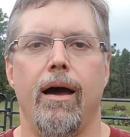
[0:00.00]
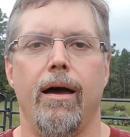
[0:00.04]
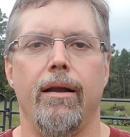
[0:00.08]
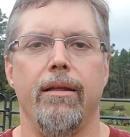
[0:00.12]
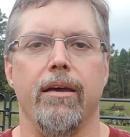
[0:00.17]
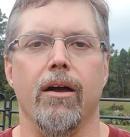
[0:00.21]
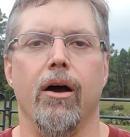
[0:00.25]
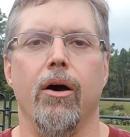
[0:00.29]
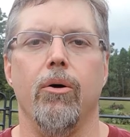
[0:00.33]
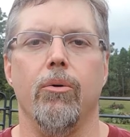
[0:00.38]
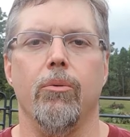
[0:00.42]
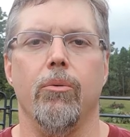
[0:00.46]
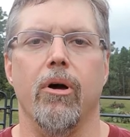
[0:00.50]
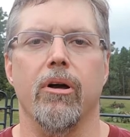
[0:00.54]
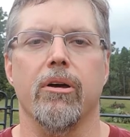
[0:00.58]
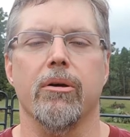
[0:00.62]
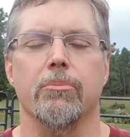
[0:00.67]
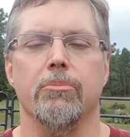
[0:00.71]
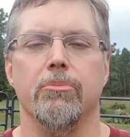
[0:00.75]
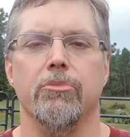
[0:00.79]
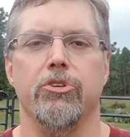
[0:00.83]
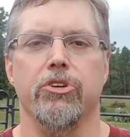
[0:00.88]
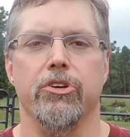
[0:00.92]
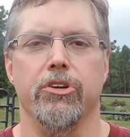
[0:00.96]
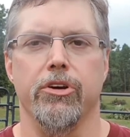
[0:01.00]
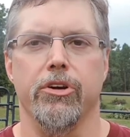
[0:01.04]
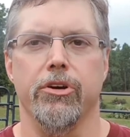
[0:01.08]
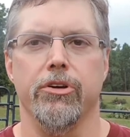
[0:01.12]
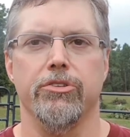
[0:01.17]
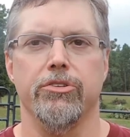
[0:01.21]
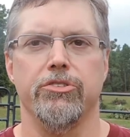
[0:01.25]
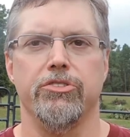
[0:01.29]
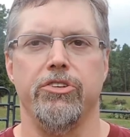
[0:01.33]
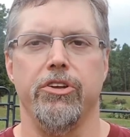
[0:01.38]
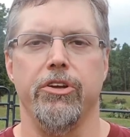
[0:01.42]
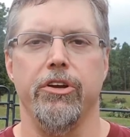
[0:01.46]
Howdy y'all, welcome to
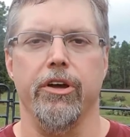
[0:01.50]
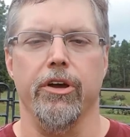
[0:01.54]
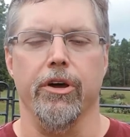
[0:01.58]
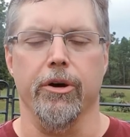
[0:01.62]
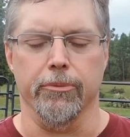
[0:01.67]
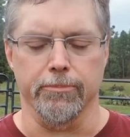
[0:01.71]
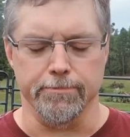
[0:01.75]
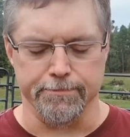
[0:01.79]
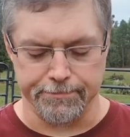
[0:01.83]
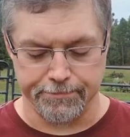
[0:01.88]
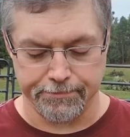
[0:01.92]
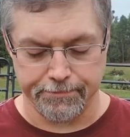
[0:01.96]
Nerd Studio.